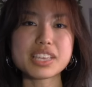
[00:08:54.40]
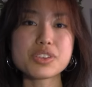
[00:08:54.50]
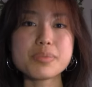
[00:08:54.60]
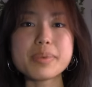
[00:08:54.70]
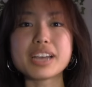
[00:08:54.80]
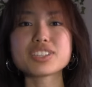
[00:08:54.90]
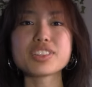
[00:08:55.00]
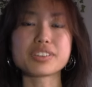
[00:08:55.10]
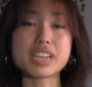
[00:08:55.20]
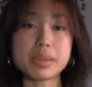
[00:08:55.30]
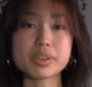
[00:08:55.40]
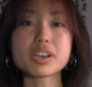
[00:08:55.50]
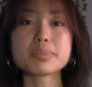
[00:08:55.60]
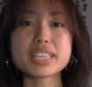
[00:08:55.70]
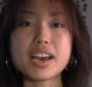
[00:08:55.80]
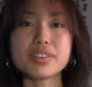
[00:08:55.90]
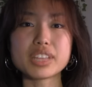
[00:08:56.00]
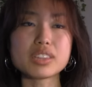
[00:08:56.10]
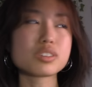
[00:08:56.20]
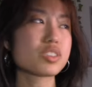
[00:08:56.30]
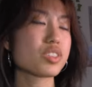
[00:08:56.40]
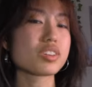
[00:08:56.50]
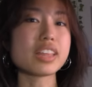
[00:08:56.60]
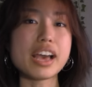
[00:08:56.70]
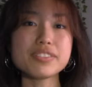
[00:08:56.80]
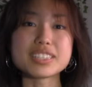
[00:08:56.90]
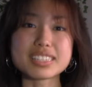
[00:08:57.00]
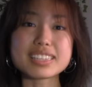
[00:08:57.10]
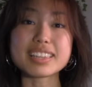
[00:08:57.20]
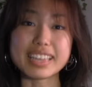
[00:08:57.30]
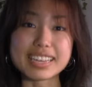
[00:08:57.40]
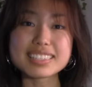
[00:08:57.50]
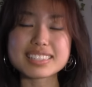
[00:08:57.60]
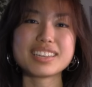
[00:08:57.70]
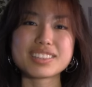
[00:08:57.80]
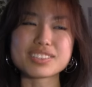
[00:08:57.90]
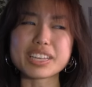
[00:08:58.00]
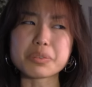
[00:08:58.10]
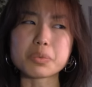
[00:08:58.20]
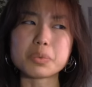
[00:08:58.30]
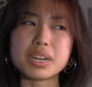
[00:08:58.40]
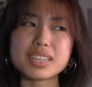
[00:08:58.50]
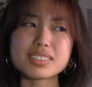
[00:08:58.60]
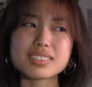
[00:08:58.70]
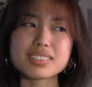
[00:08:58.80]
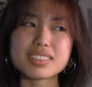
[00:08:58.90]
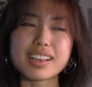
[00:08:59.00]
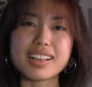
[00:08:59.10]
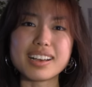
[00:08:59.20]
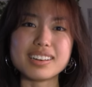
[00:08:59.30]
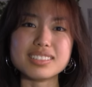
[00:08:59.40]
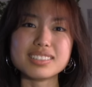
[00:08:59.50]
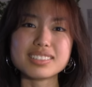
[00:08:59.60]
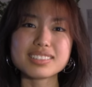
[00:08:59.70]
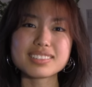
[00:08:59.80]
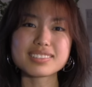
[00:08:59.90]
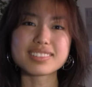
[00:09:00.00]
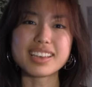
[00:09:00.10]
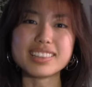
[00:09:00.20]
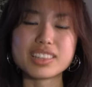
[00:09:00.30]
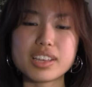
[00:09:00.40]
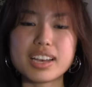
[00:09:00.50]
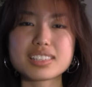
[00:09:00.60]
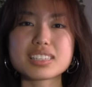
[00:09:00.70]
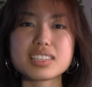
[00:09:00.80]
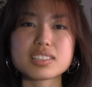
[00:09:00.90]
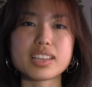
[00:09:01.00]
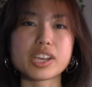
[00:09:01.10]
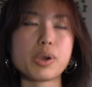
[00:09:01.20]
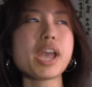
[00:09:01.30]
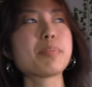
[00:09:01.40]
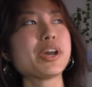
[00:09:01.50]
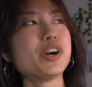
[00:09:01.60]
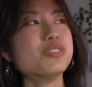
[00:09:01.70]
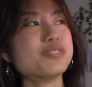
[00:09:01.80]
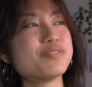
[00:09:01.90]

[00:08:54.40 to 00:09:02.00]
you imagine their neighbor comes out and they look to their left and see this? They're like, what the hell? And then the husky is like, oh, hey, Bill!